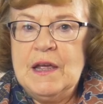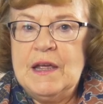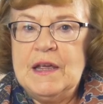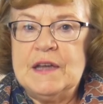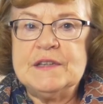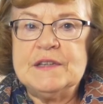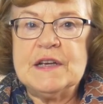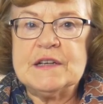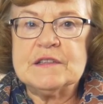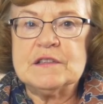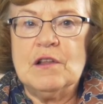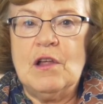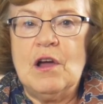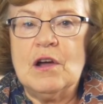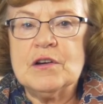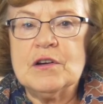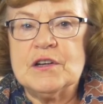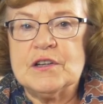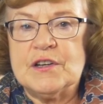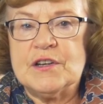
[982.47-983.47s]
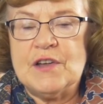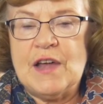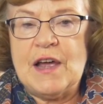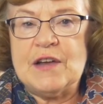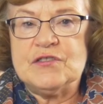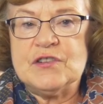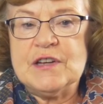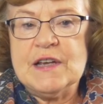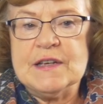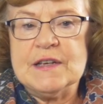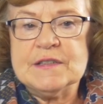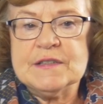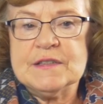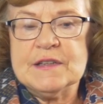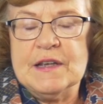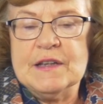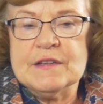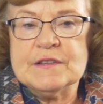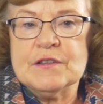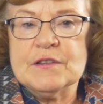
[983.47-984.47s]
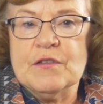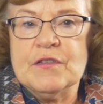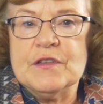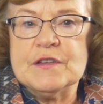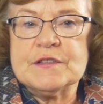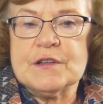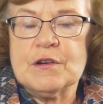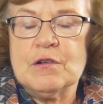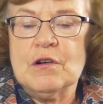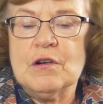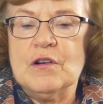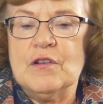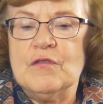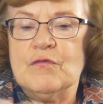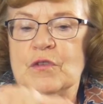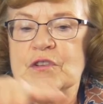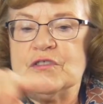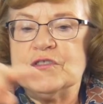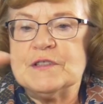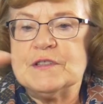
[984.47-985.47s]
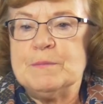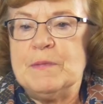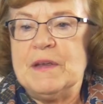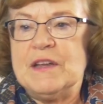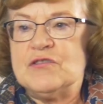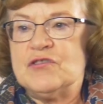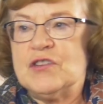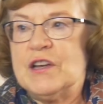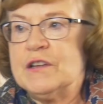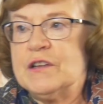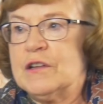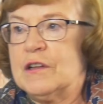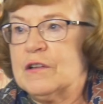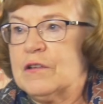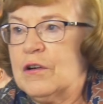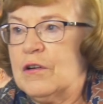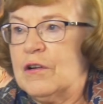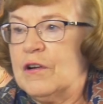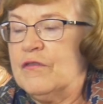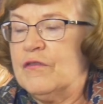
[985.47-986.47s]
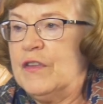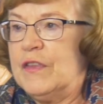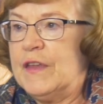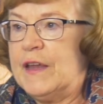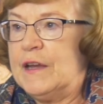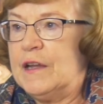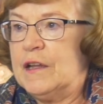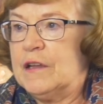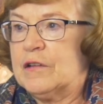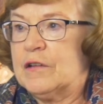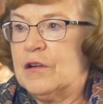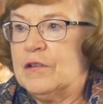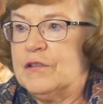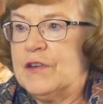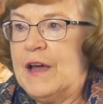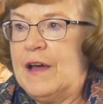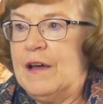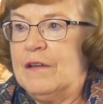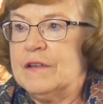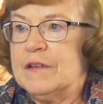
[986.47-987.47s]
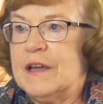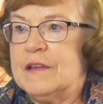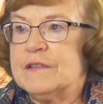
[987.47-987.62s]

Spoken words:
it takes longer to digest, and so this curve will just be a gentle curve, and then it'll go down.